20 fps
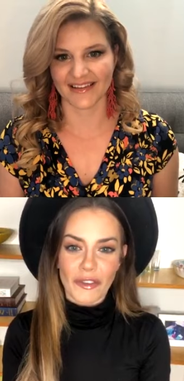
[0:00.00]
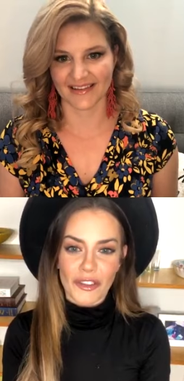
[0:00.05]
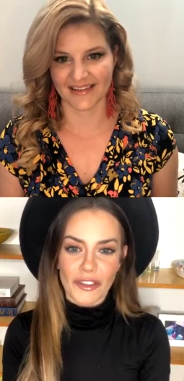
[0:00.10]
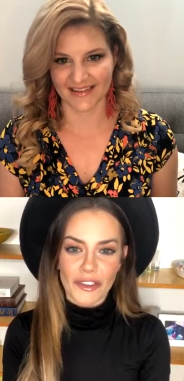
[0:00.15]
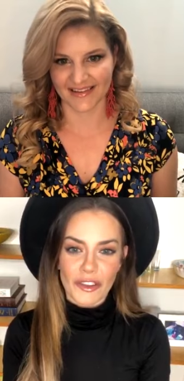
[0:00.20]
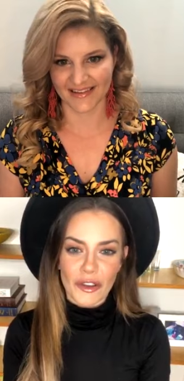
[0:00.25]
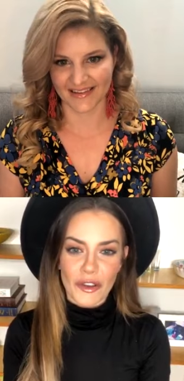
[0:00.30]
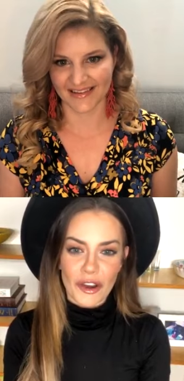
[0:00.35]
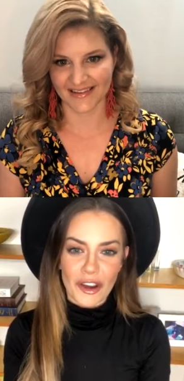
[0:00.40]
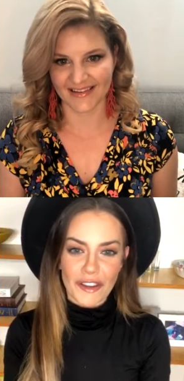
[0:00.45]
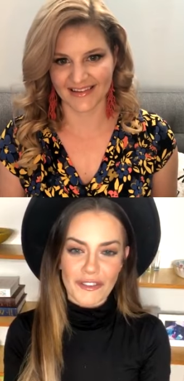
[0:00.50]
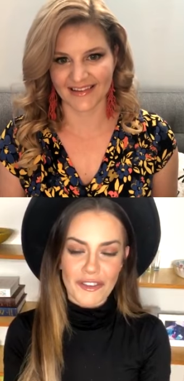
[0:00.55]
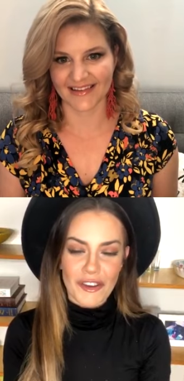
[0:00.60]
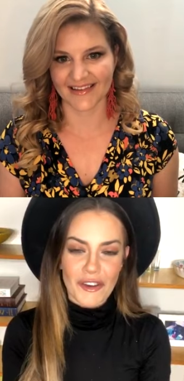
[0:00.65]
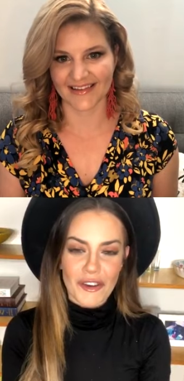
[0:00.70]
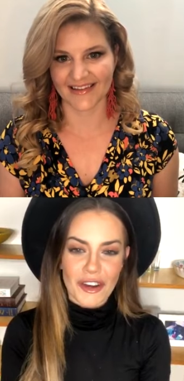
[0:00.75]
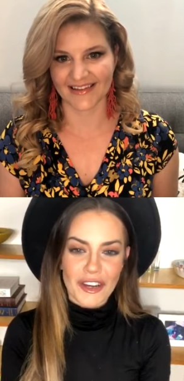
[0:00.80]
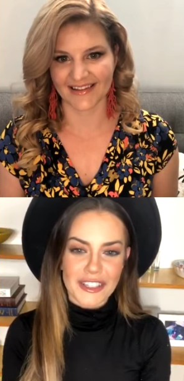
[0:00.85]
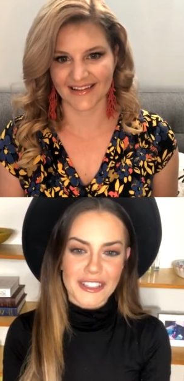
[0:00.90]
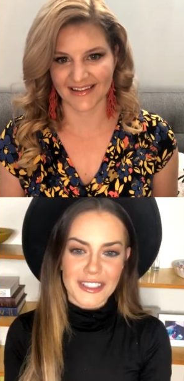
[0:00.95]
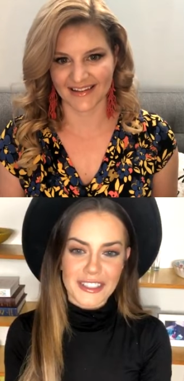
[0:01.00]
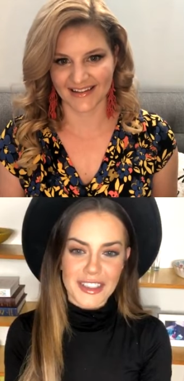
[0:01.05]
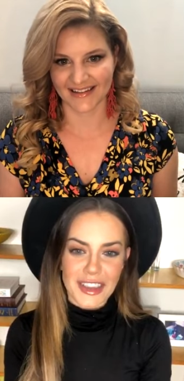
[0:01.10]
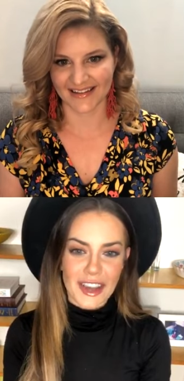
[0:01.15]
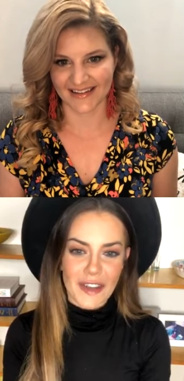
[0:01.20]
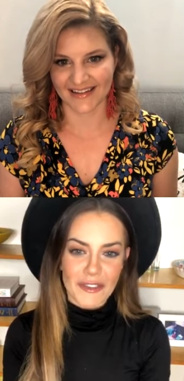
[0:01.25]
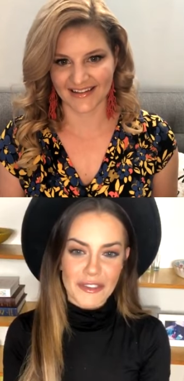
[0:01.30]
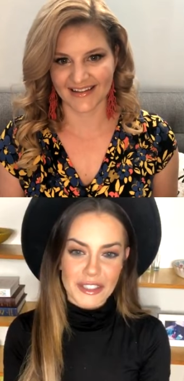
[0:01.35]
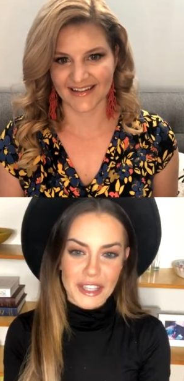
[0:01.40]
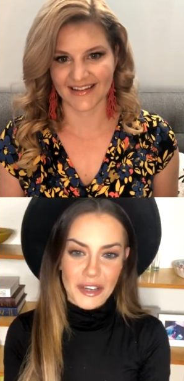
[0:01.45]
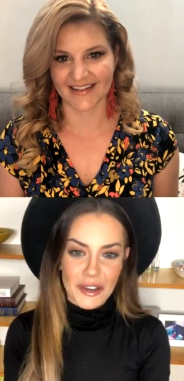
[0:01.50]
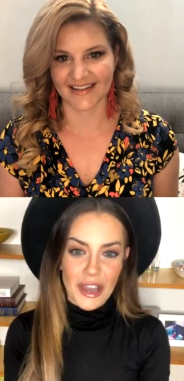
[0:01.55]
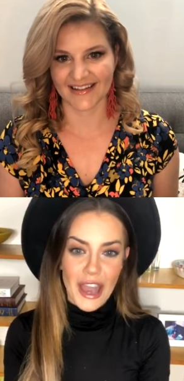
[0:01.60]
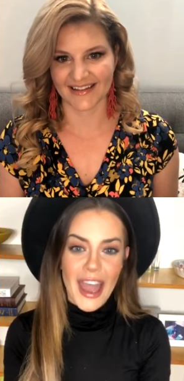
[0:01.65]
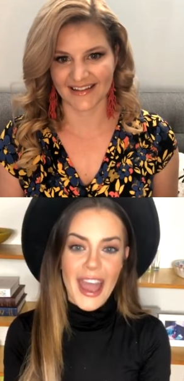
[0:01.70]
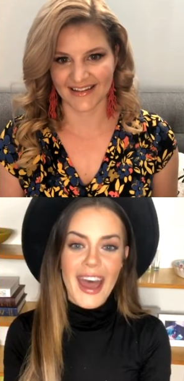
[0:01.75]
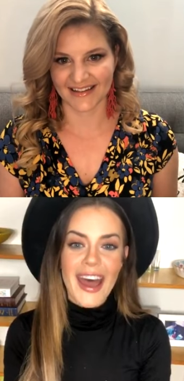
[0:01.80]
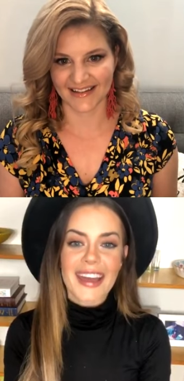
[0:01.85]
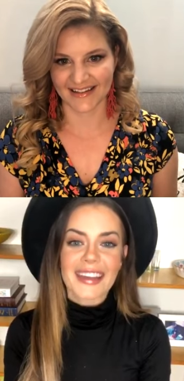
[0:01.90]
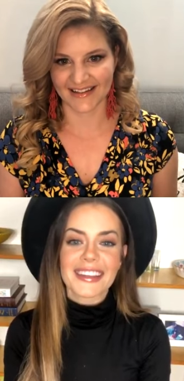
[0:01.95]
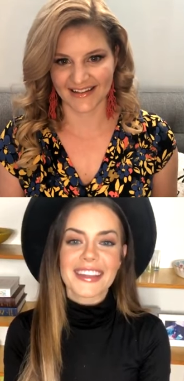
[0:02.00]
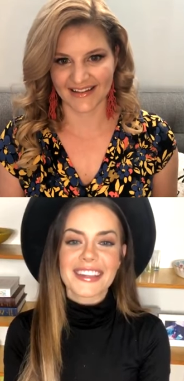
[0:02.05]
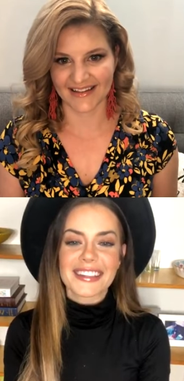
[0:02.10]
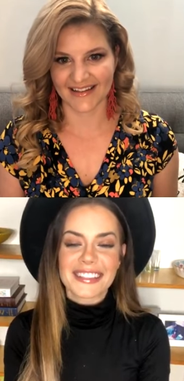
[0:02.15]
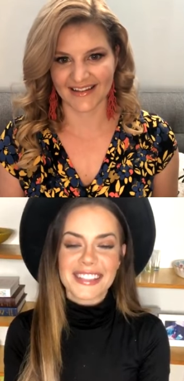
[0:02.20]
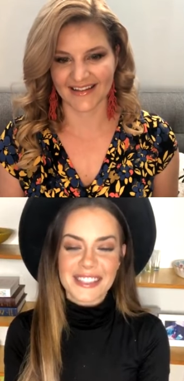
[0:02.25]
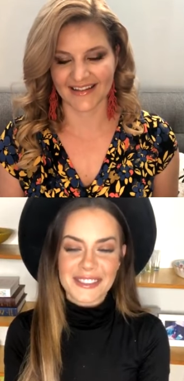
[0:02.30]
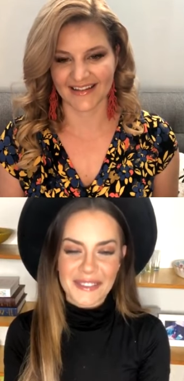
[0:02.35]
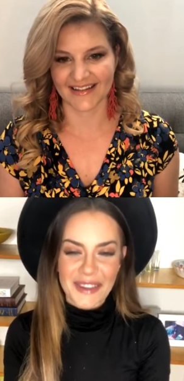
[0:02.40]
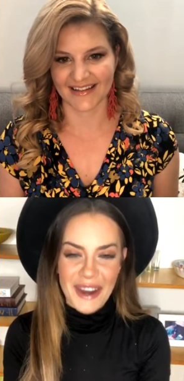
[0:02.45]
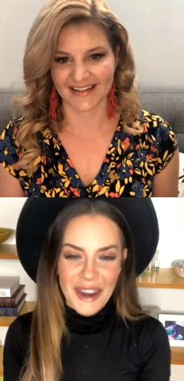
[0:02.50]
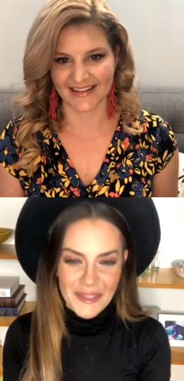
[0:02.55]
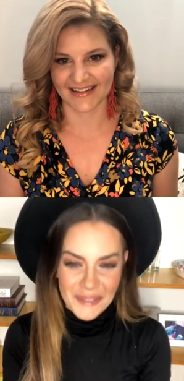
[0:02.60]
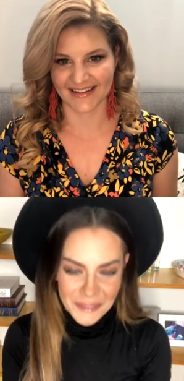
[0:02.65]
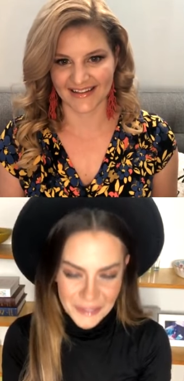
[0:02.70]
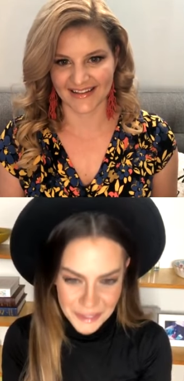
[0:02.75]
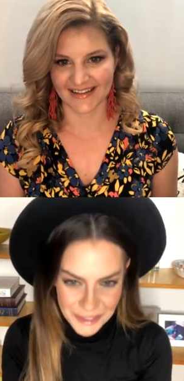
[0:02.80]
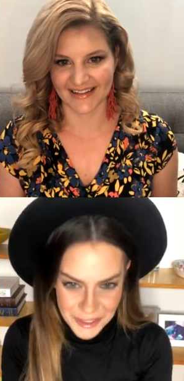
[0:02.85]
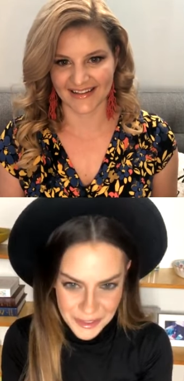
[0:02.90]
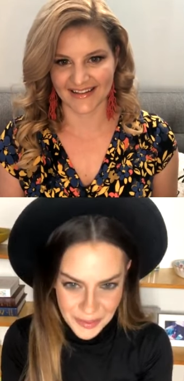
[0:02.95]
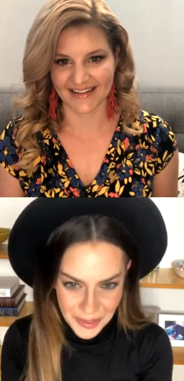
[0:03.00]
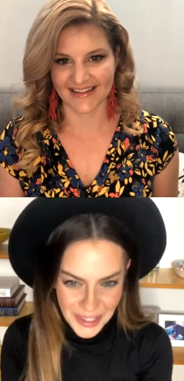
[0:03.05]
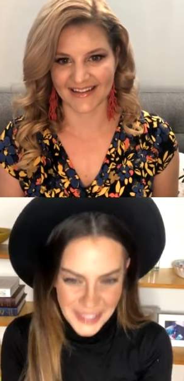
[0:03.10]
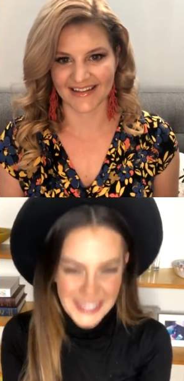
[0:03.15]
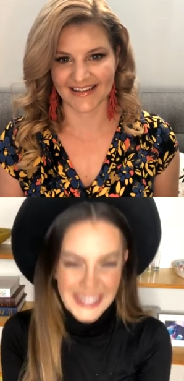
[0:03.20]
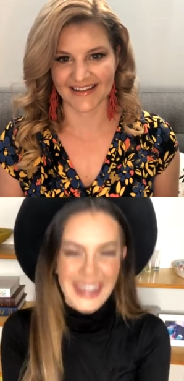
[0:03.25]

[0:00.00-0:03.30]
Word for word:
Speaker 1: New York, of course. And then I was like, and this is where I'm supposed to be.